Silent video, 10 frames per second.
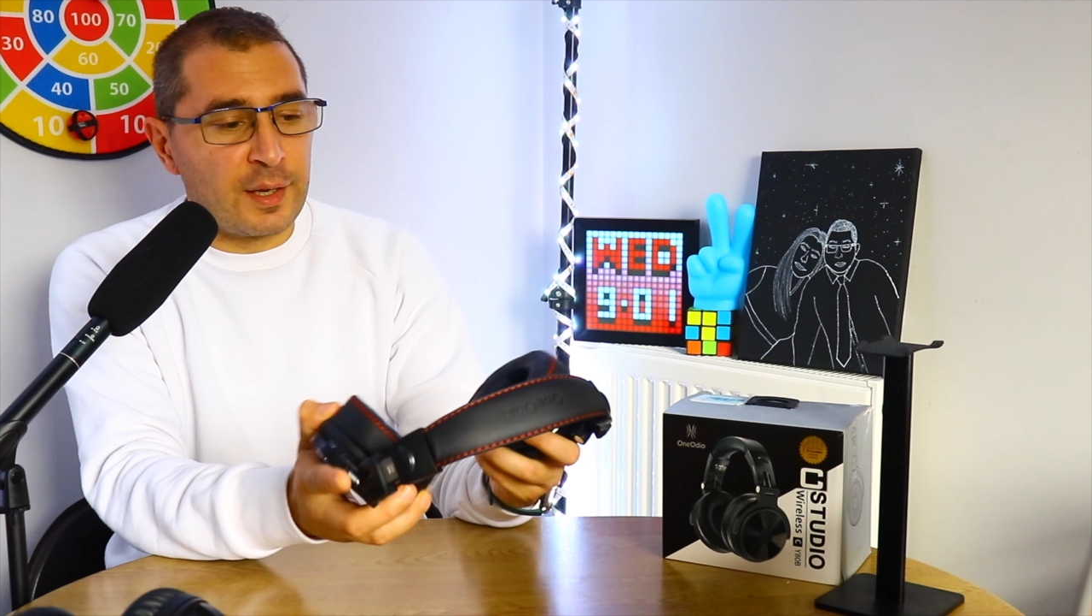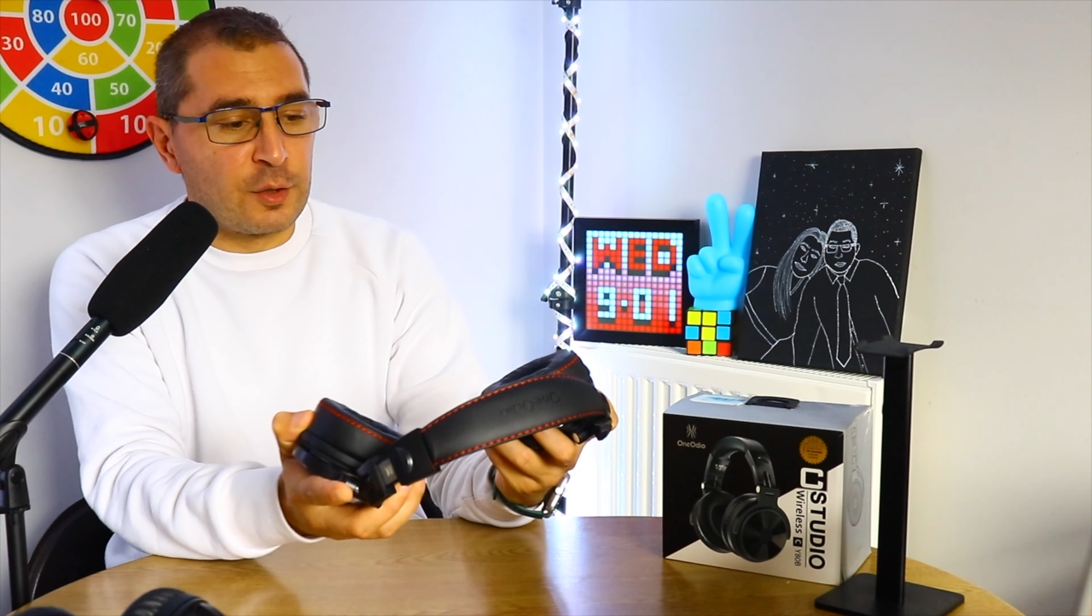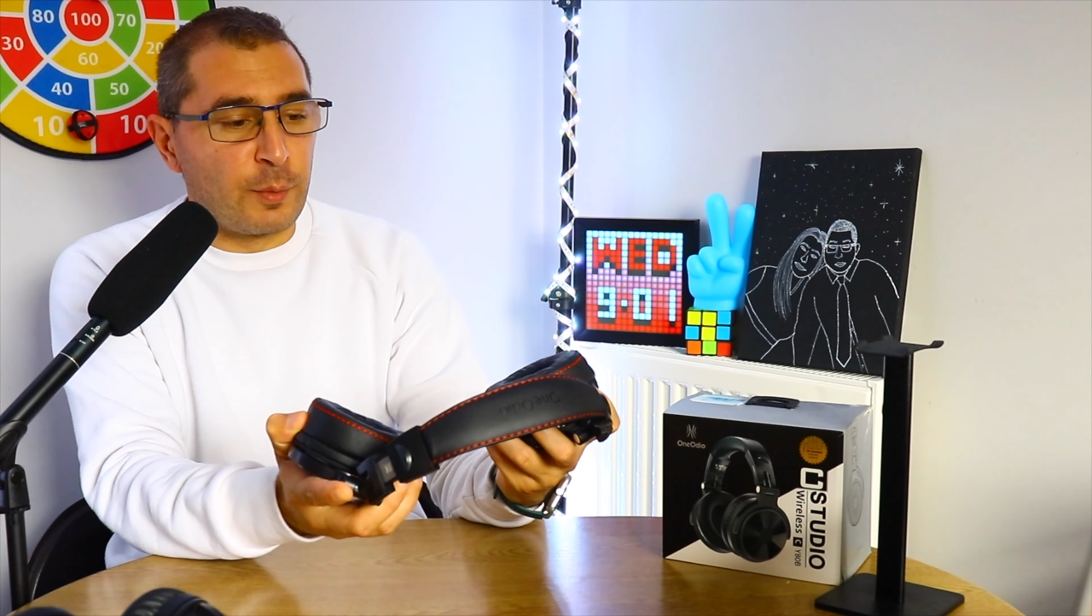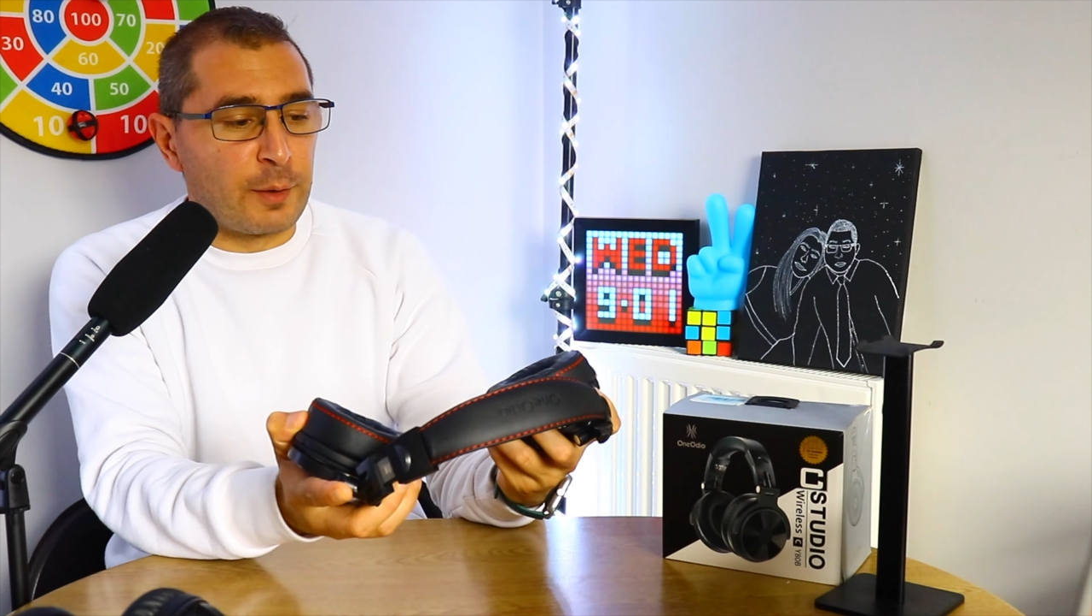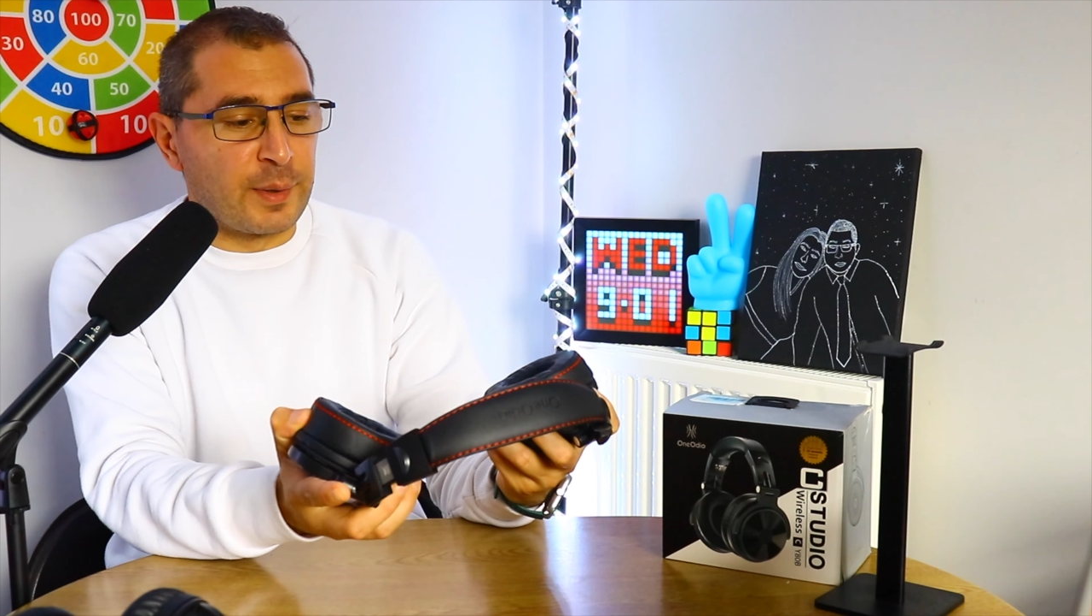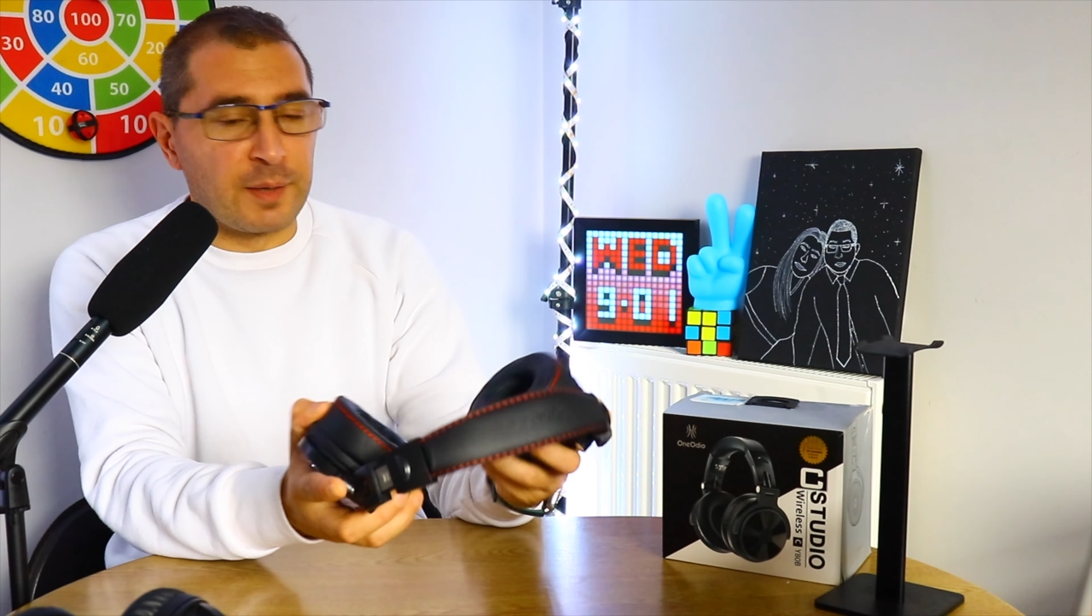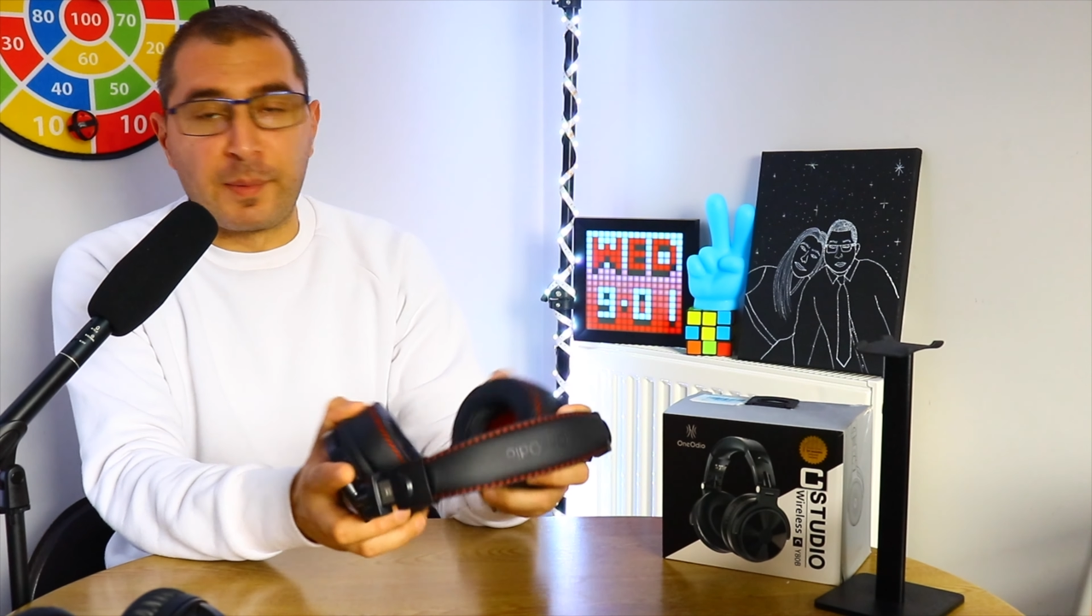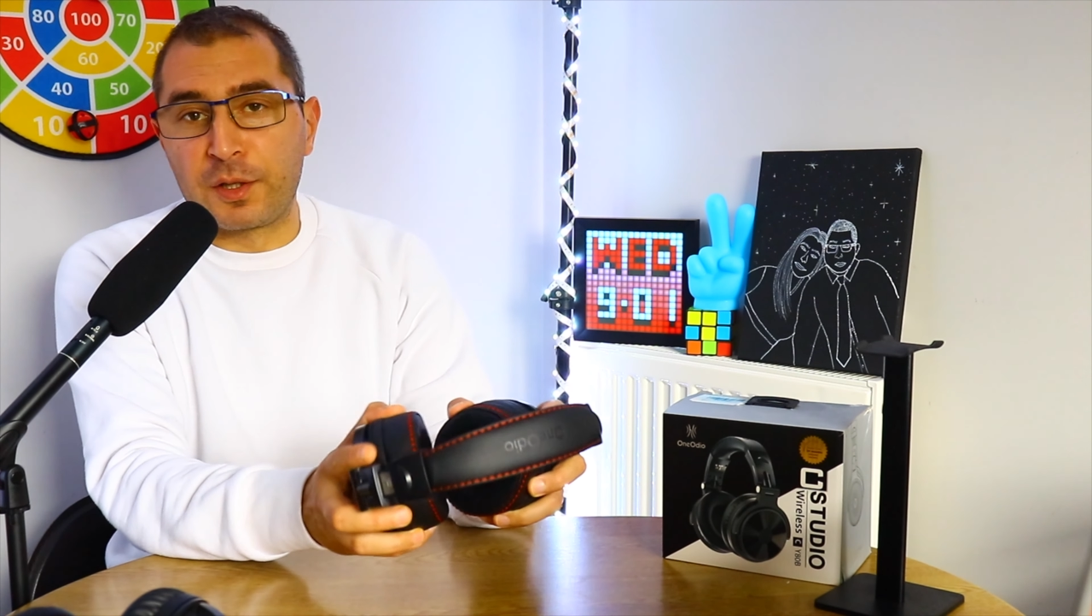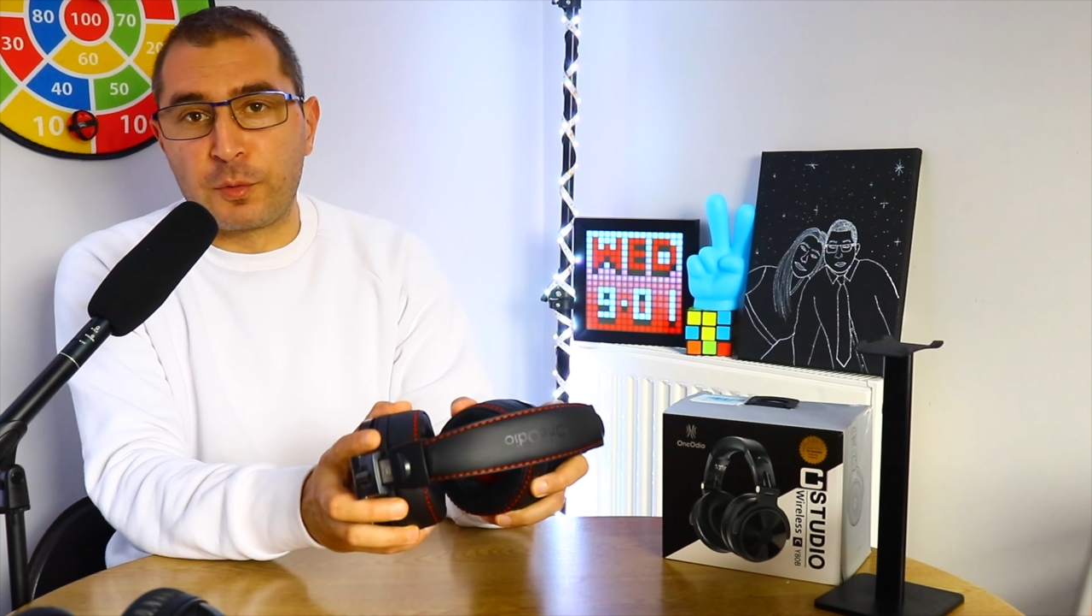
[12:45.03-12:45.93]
do I recommend,